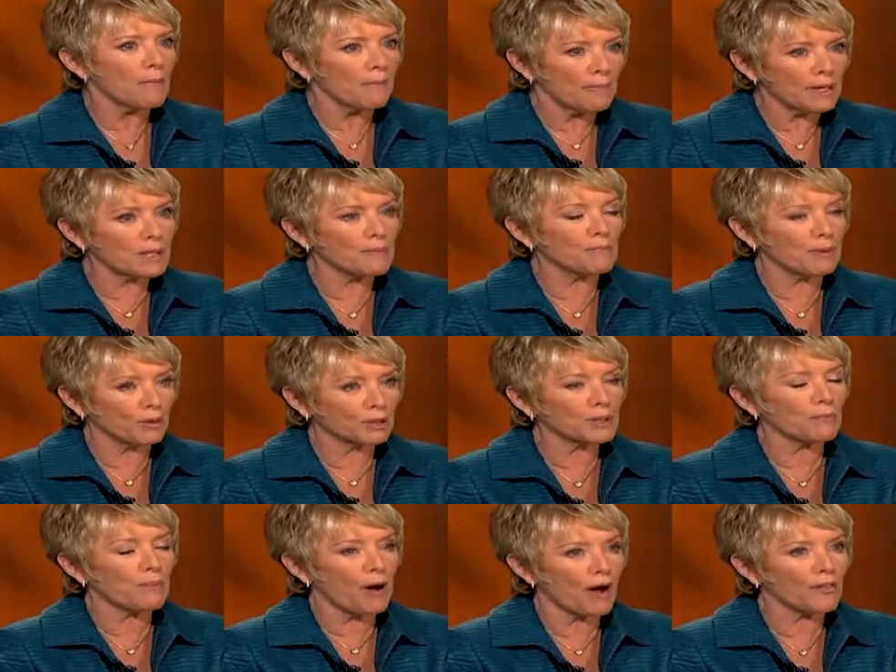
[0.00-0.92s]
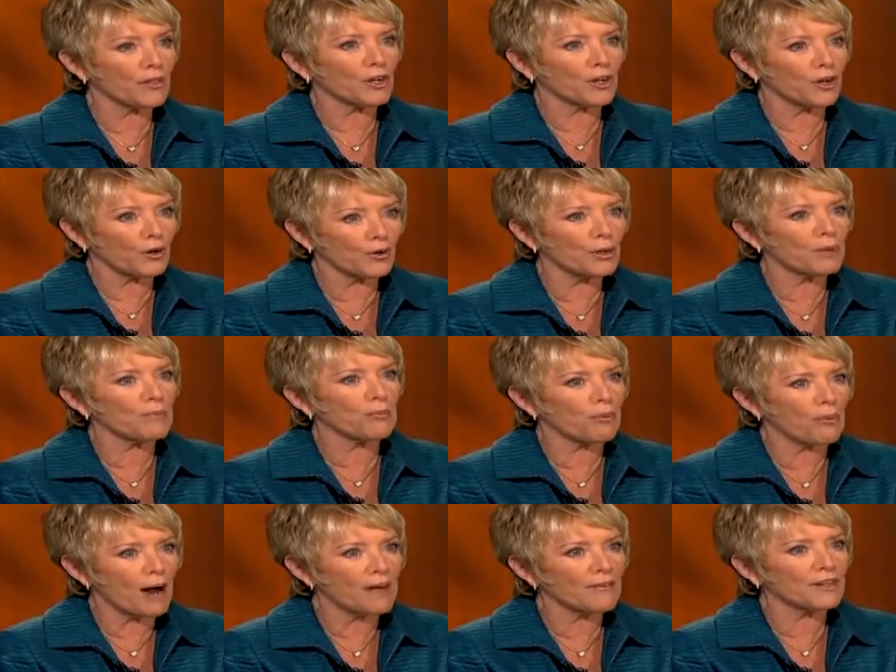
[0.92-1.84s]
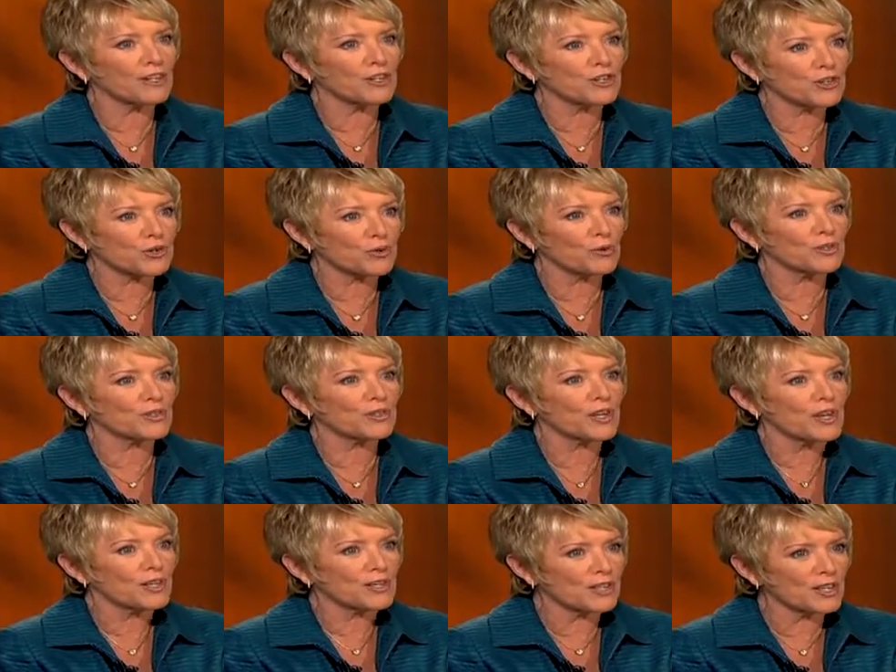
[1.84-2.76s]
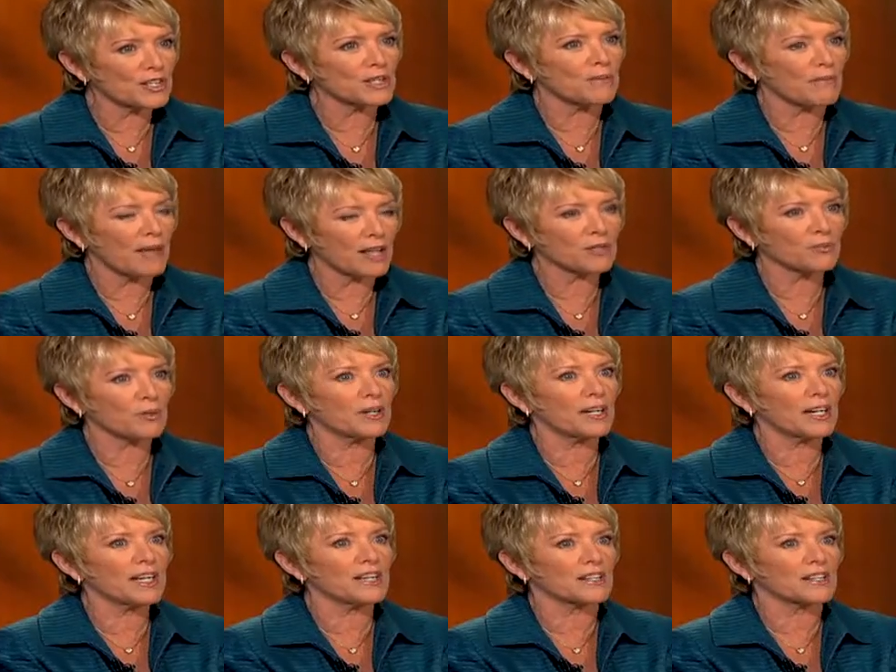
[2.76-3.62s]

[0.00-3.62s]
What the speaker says: is built upon the current private insurance system. That's what it is.